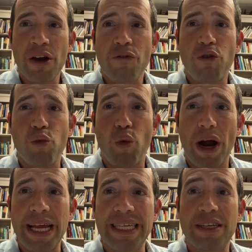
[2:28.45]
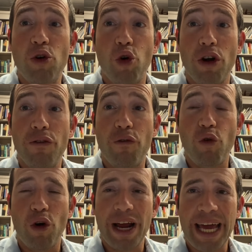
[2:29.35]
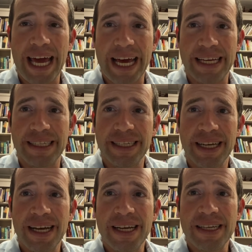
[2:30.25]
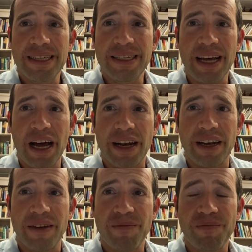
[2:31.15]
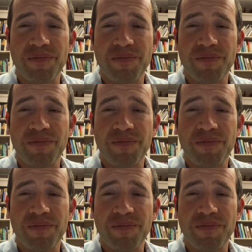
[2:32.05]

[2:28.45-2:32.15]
for what is good for his son.